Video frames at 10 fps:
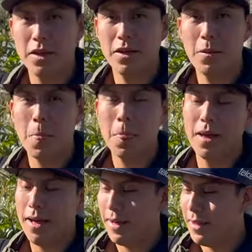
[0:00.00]
Yeah. But if
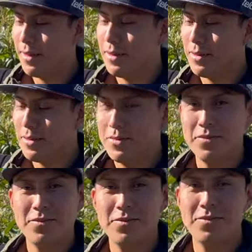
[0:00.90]
you need photography
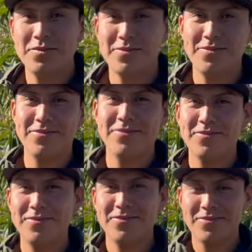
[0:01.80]
done, he's your
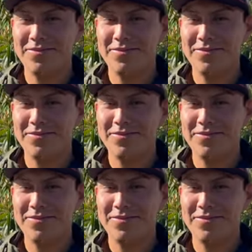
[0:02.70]
guy.